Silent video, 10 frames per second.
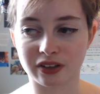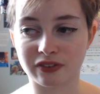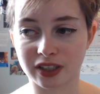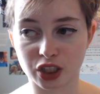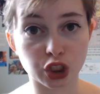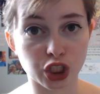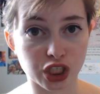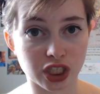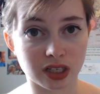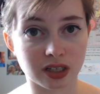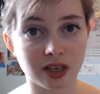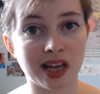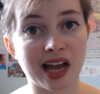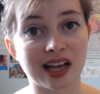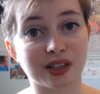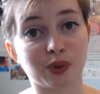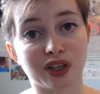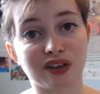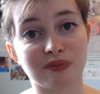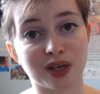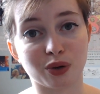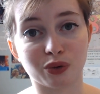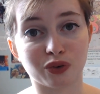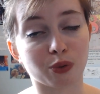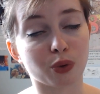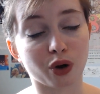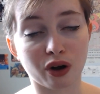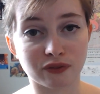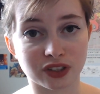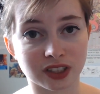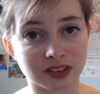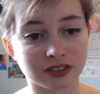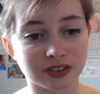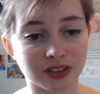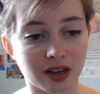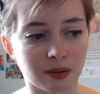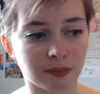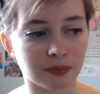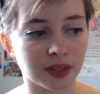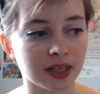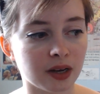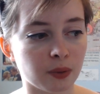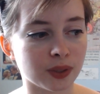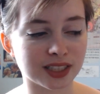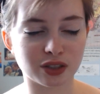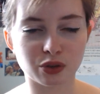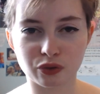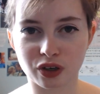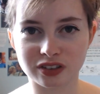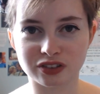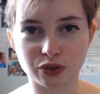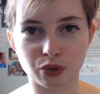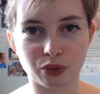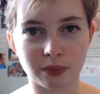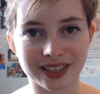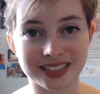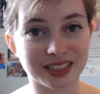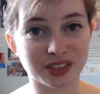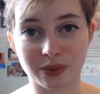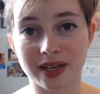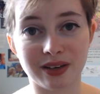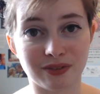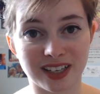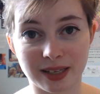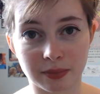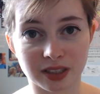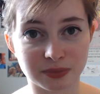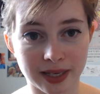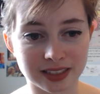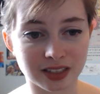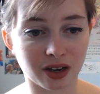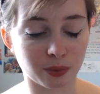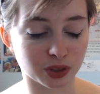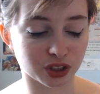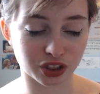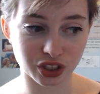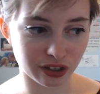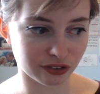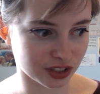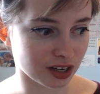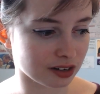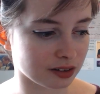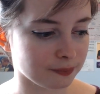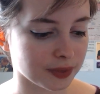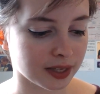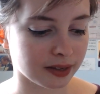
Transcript: as I think I should have done, and that would have given me an awful lot more confidence. We did an awful lot in school, but I didn't do any really in my spare time, which I should have done.